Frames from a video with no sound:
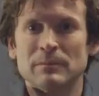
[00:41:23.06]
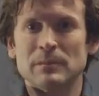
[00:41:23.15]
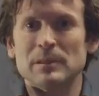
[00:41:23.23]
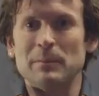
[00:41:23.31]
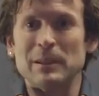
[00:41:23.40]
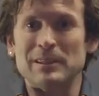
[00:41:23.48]

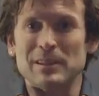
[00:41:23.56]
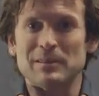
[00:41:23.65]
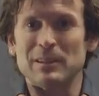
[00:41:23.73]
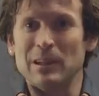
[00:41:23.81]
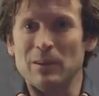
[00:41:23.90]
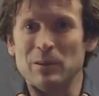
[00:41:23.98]
something just,
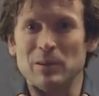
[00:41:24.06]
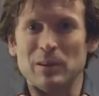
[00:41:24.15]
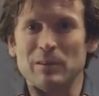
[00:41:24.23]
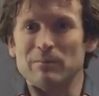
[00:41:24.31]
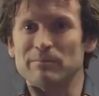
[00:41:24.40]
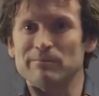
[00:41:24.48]
you know, you
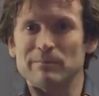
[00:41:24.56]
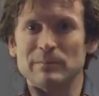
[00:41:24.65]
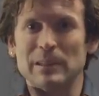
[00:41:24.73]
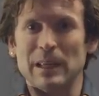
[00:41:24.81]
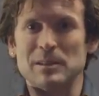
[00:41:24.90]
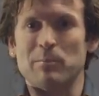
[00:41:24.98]
can
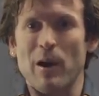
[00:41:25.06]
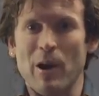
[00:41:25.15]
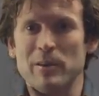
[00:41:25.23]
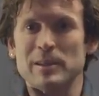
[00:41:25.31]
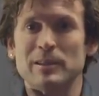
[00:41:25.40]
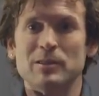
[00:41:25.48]
get some
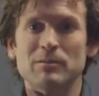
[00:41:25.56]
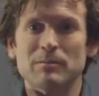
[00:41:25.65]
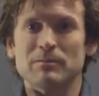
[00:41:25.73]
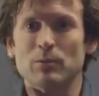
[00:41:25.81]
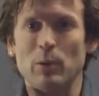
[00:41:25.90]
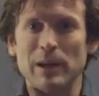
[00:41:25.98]
progress in
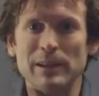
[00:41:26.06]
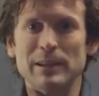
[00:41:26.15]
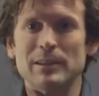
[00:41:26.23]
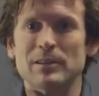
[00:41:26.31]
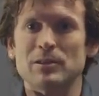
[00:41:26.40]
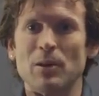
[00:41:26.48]
quickly
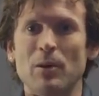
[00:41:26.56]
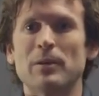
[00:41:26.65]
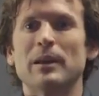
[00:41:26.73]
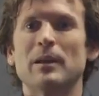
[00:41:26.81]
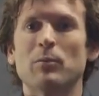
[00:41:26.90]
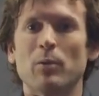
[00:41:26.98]
to show
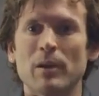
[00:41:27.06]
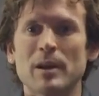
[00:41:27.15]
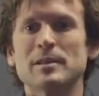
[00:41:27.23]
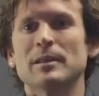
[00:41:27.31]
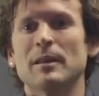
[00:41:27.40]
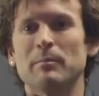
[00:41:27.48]
that it
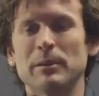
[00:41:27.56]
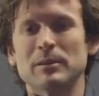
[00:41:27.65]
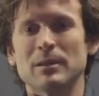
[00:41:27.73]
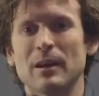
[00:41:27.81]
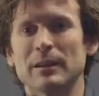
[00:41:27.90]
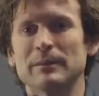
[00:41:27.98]
works and then build
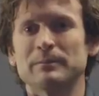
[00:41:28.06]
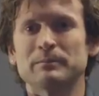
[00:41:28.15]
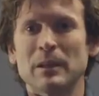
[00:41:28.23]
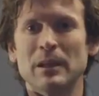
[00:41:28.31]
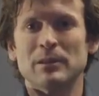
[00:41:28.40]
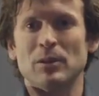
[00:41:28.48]
on it.
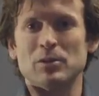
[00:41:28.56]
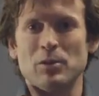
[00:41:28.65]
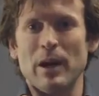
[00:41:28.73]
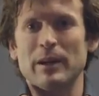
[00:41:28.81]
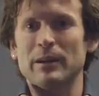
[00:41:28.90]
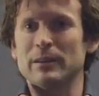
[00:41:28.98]
Don't
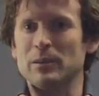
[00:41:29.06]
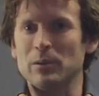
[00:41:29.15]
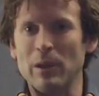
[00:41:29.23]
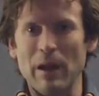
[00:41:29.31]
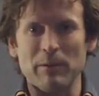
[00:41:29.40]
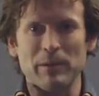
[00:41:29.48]
try to do
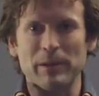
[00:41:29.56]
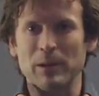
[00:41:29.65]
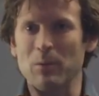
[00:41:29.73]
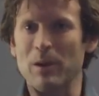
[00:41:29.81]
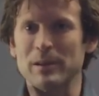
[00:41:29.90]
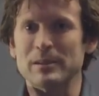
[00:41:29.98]
everything
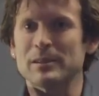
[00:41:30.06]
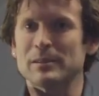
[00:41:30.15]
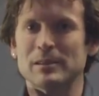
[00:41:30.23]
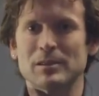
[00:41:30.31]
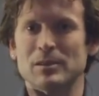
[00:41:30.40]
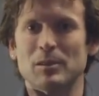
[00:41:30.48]
at once,
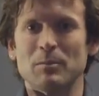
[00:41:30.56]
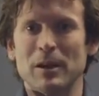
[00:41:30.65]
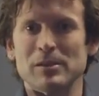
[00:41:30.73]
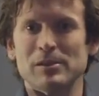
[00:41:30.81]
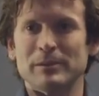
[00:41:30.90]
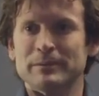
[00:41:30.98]
It's just too much.
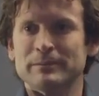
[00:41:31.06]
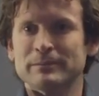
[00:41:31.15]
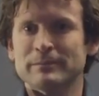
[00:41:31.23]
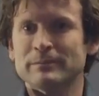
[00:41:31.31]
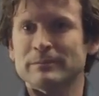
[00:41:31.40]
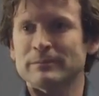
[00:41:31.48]

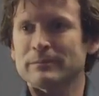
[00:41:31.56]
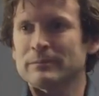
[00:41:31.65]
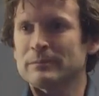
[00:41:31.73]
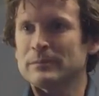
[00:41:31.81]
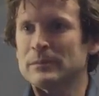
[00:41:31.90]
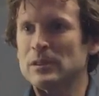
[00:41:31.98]

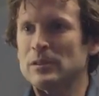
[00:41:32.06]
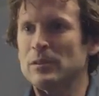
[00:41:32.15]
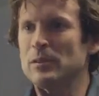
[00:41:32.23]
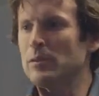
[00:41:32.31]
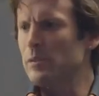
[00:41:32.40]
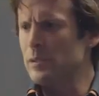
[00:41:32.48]
So
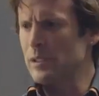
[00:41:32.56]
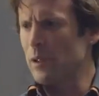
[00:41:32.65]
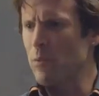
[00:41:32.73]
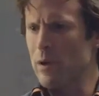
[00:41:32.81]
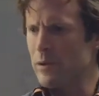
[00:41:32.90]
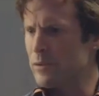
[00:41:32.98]
you do is
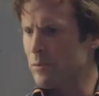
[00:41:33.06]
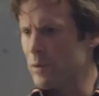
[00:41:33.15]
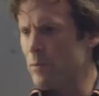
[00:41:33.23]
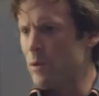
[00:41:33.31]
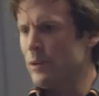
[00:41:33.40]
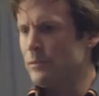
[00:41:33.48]
like one or one
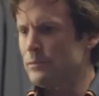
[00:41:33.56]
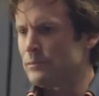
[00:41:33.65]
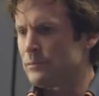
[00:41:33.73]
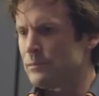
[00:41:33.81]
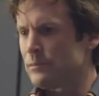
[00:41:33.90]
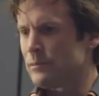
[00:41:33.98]
more?
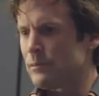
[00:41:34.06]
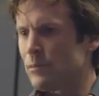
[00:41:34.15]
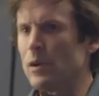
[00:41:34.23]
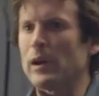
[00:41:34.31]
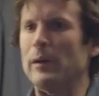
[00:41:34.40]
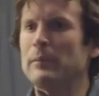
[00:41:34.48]

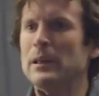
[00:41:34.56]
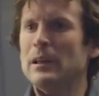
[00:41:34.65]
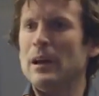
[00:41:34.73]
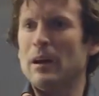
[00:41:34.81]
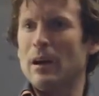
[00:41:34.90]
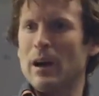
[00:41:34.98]
Okay.
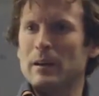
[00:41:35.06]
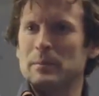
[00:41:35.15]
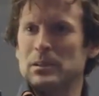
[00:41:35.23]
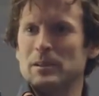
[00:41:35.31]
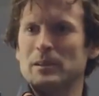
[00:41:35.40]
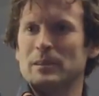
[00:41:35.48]
All right,
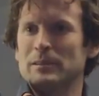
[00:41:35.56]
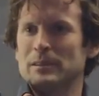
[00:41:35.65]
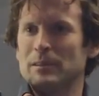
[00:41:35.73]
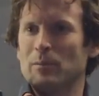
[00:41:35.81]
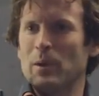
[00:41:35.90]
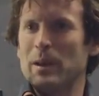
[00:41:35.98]
Mr.
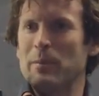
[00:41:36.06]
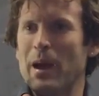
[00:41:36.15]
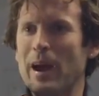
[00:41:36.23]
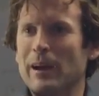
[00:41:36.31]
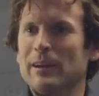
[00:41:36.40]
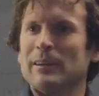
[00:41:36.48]
Way
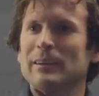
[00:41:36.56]
back.